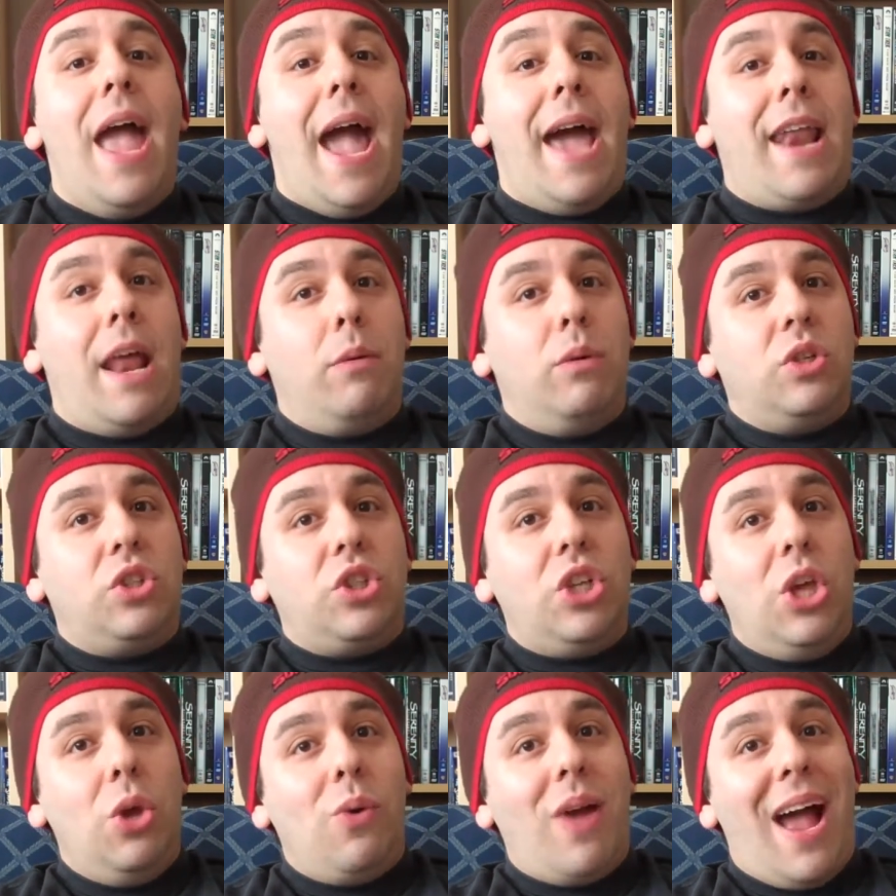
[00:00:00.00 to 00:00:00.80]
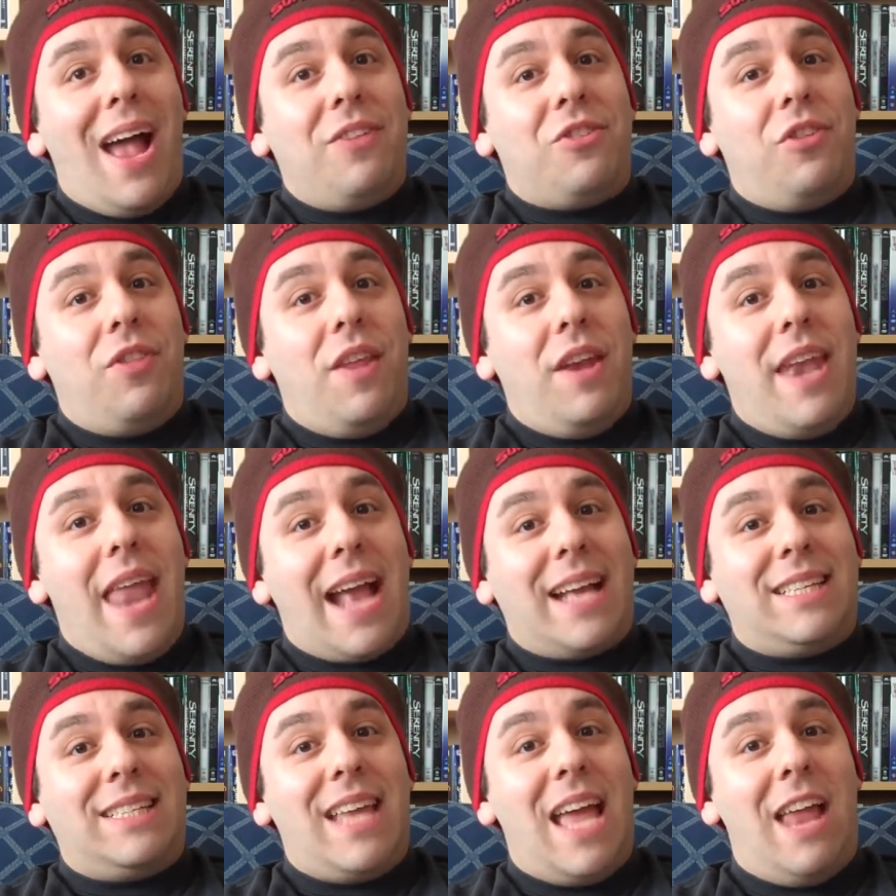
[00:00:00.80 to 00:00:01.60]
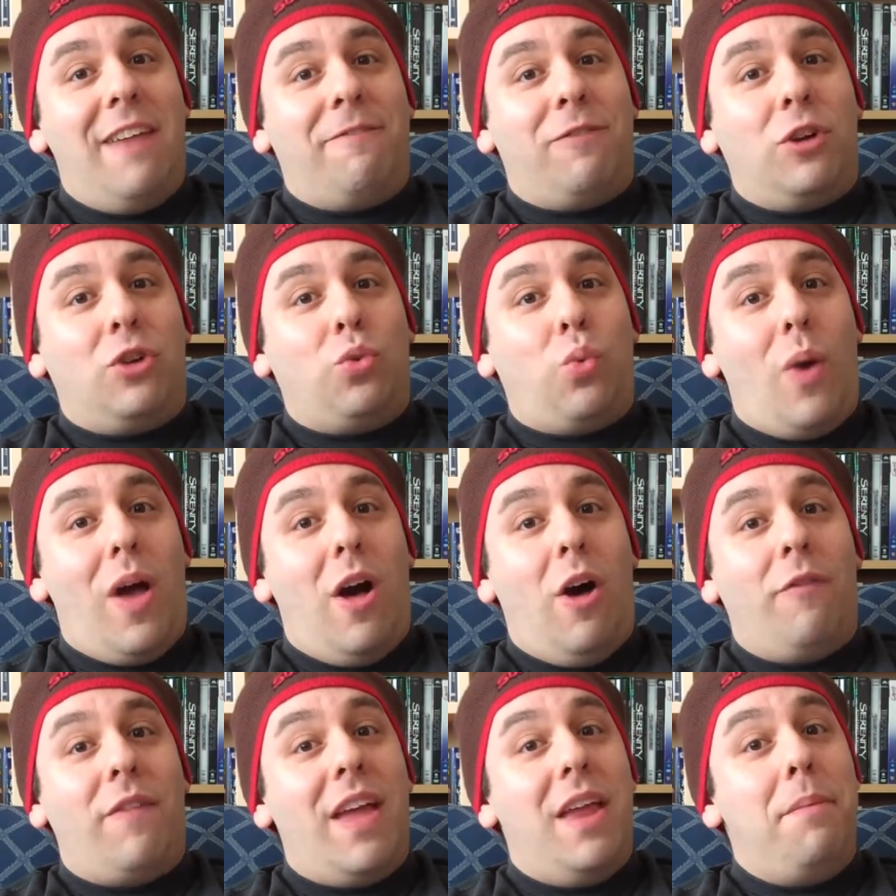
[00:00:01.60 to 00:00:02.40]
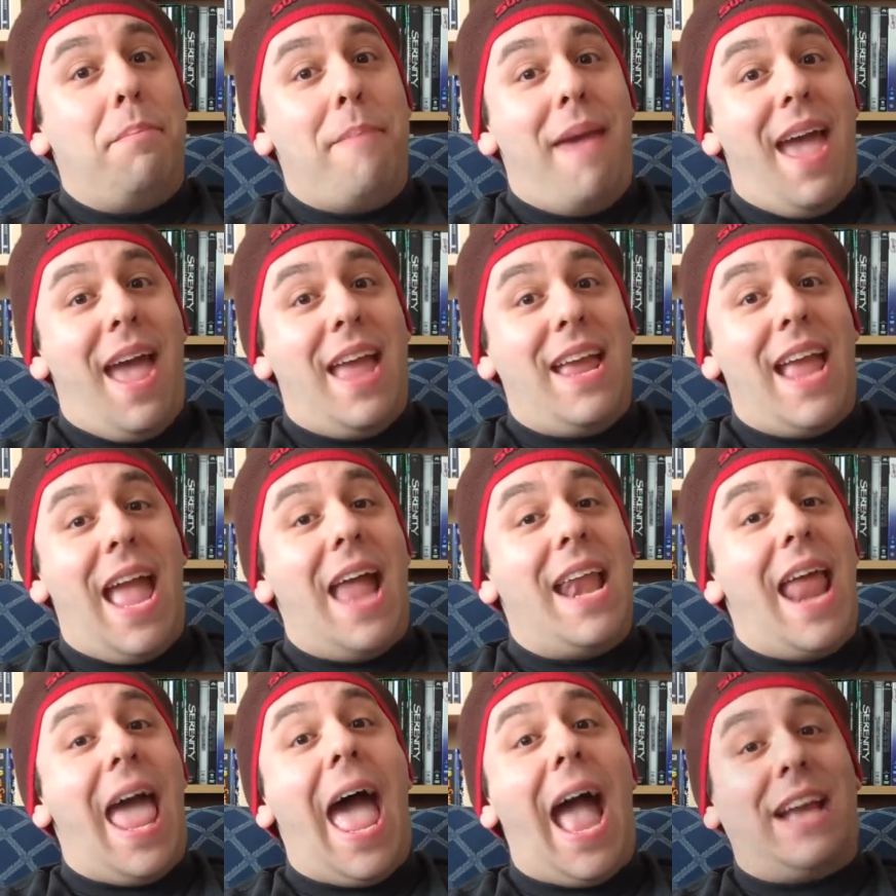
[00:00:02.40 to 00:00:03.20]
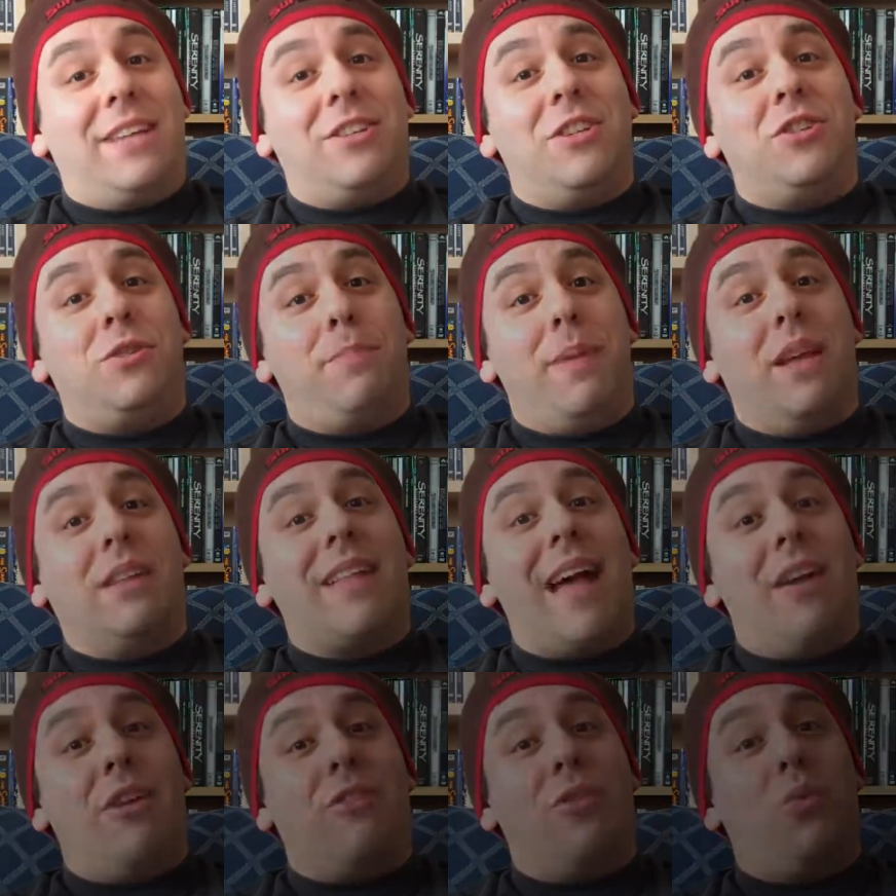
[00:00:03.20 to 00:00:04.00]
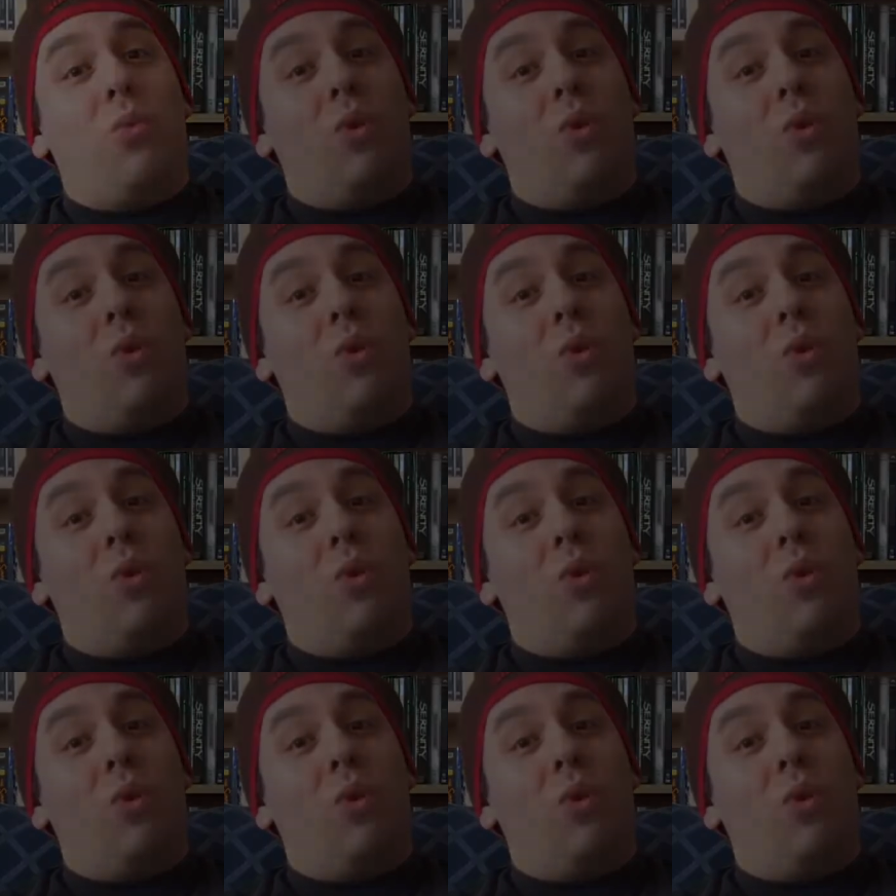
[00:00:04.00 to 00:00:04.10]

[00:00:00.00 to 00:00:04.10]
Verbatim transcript: and I will see you guys in the next 10 for 12 in May, and actions speak louder than